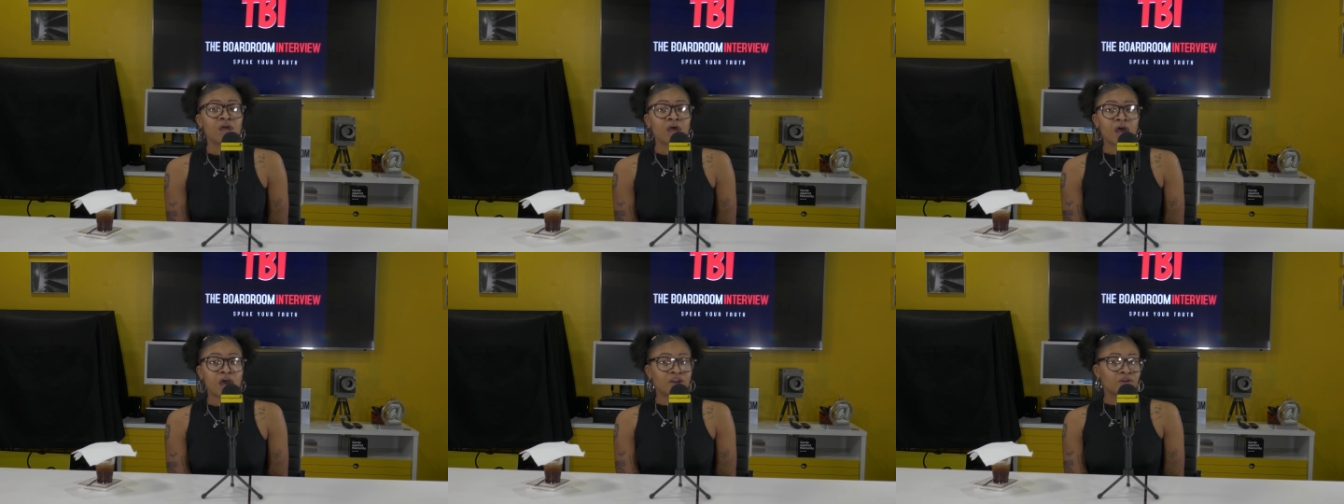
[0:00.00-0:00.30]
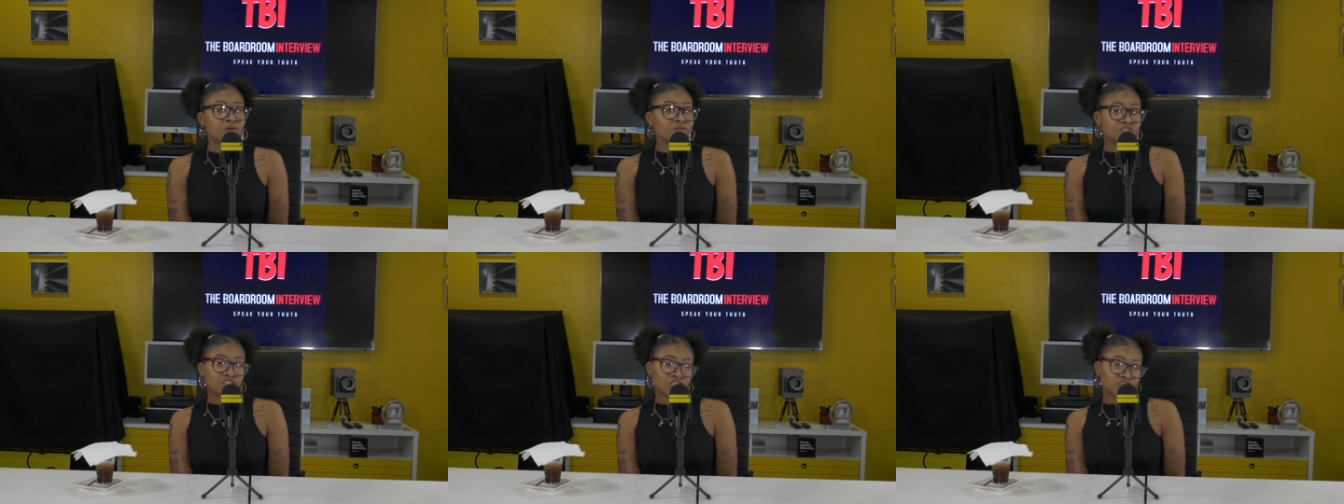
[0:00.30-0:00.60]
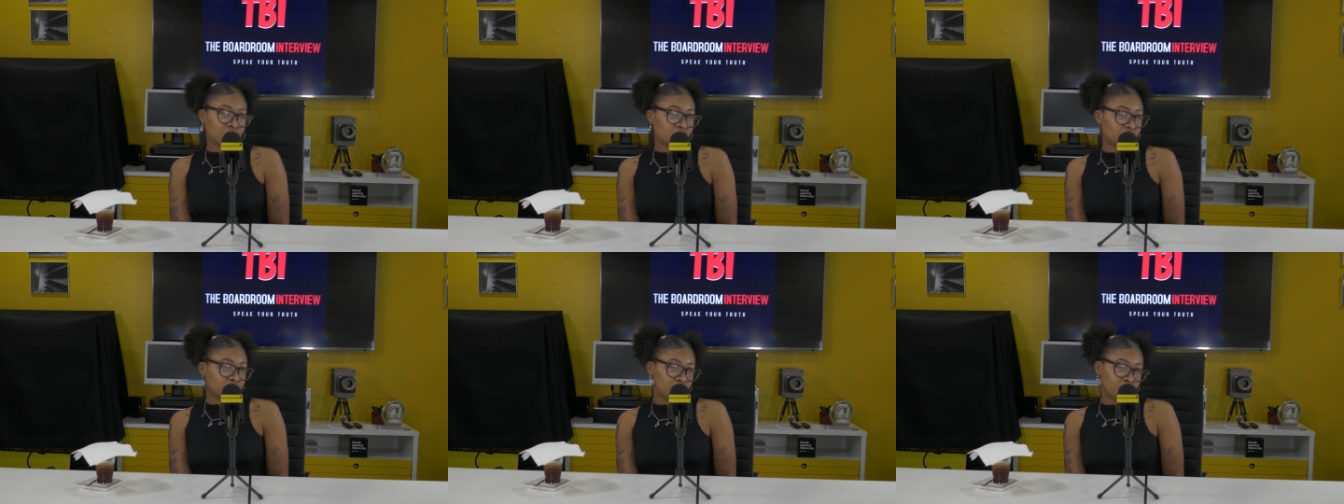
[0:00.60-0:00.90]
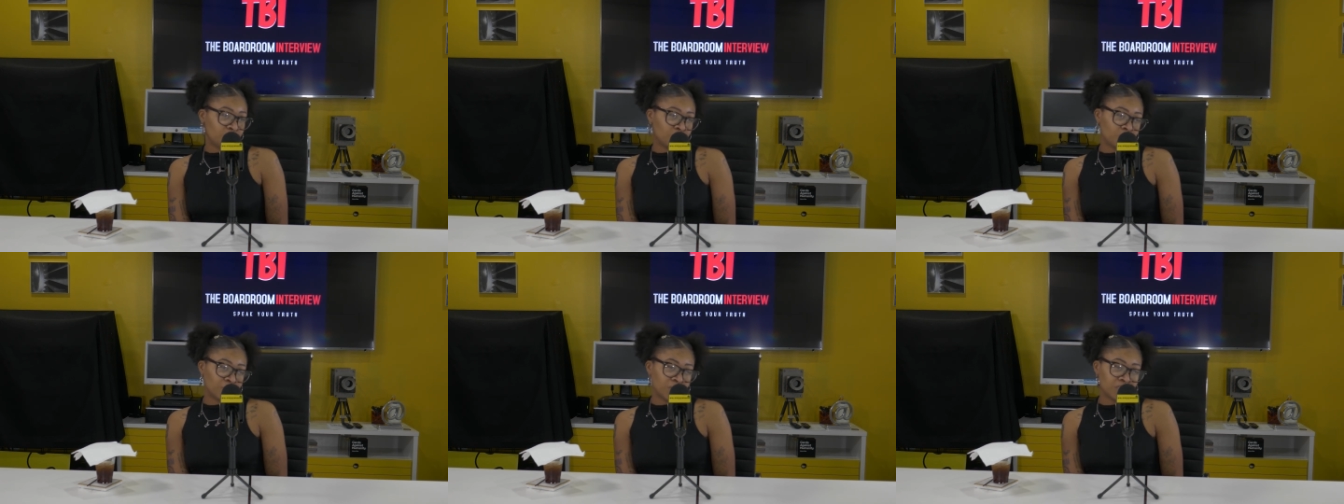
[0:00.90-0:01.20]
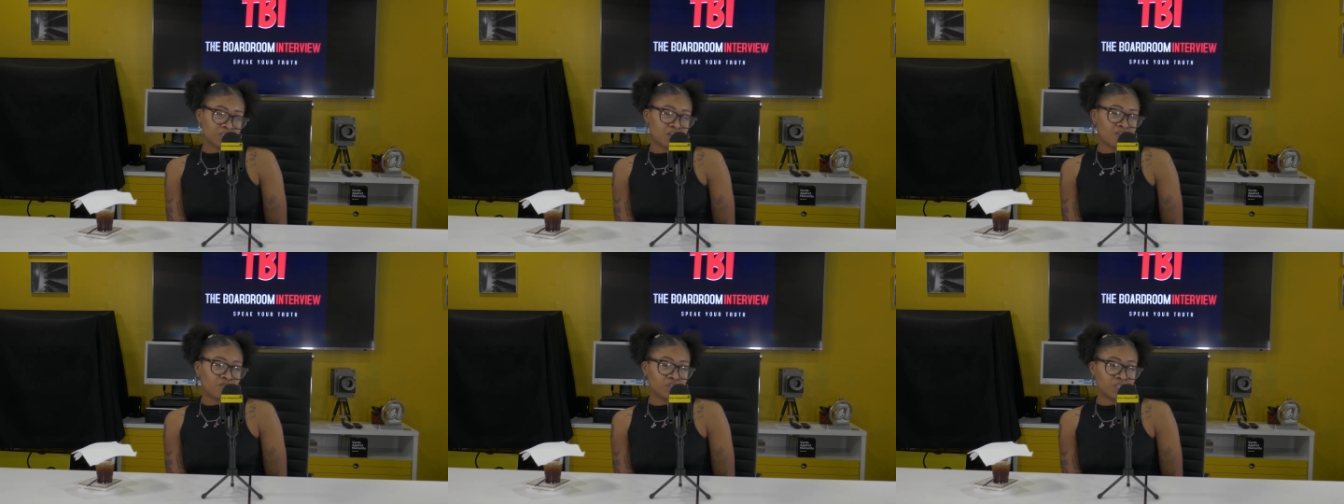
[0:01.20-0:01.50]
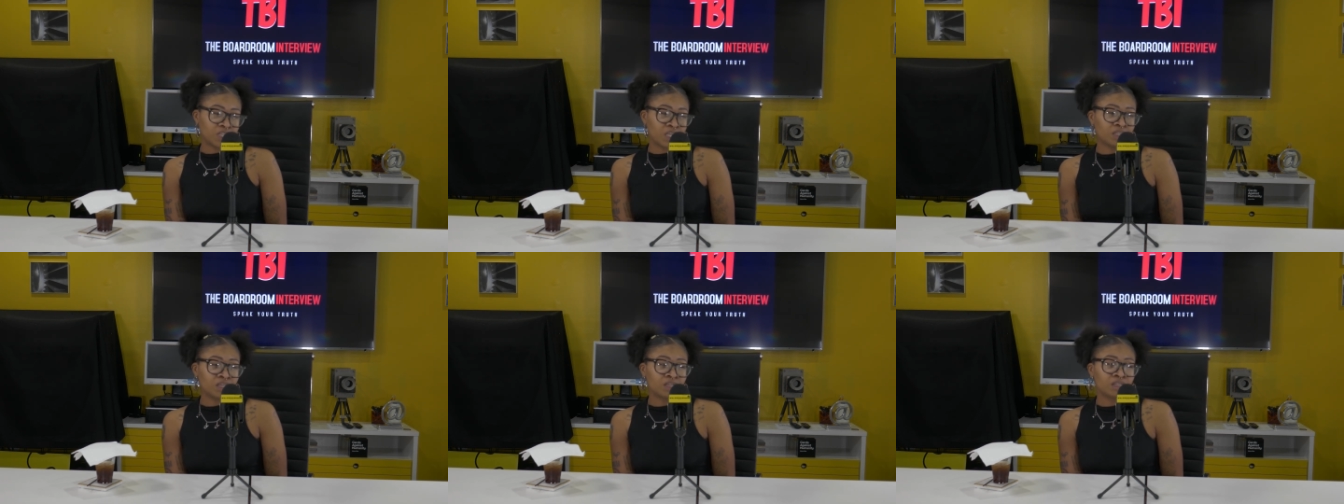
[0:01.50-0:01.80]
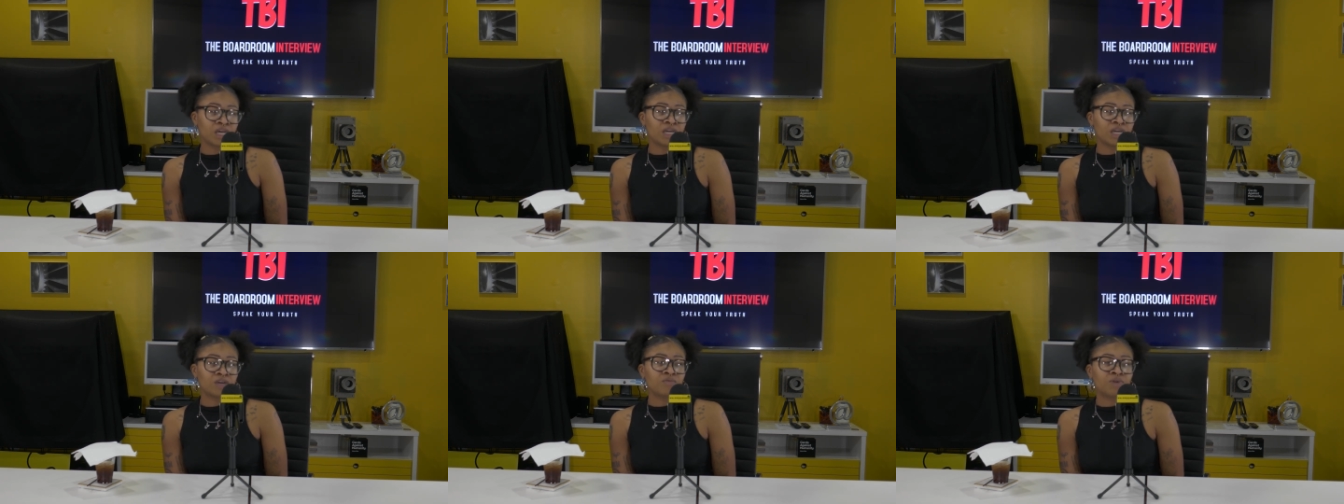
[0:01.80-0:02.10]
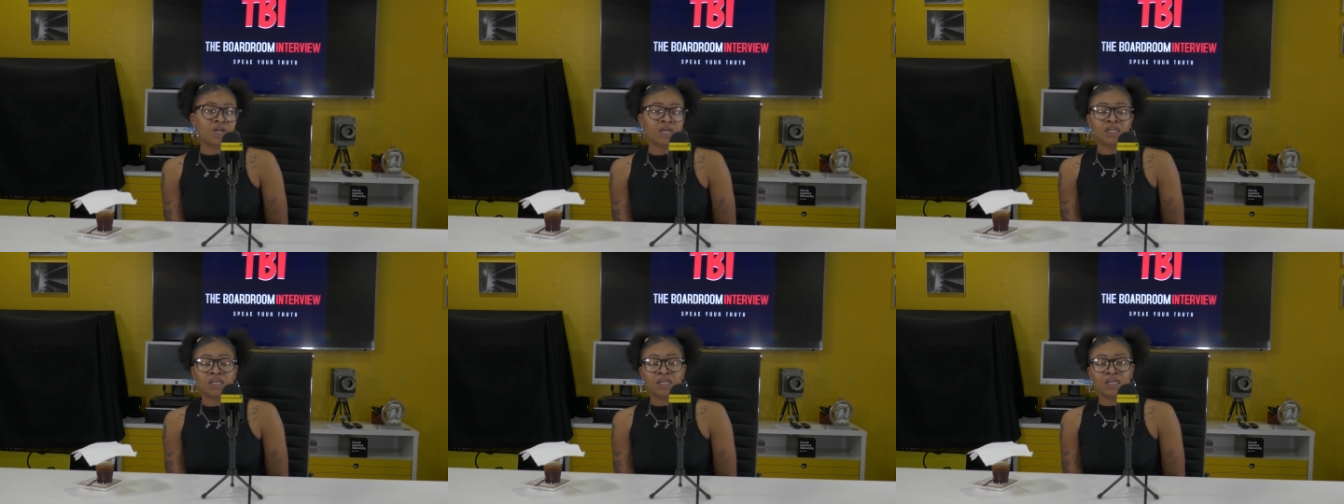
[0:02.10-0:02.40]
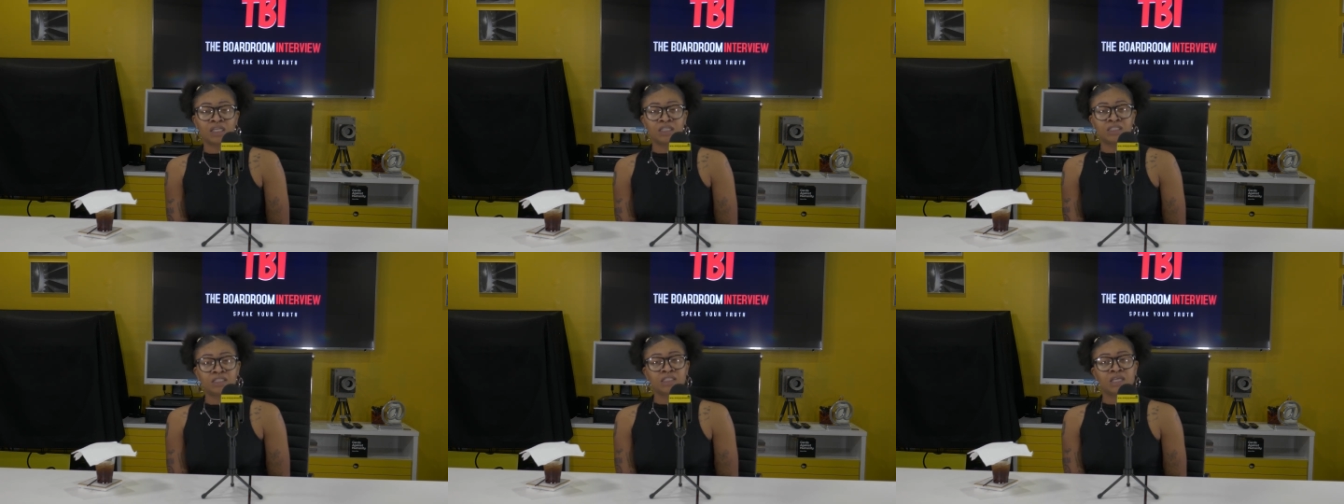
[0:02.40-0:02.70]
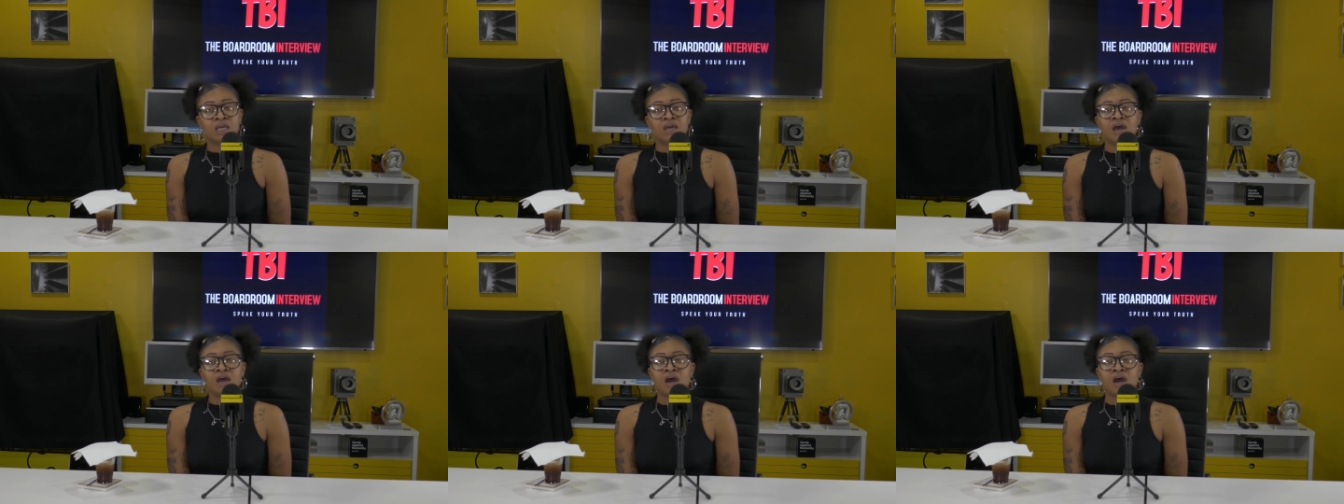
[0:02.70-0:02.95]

I don't judge people based off what they look like when I dance.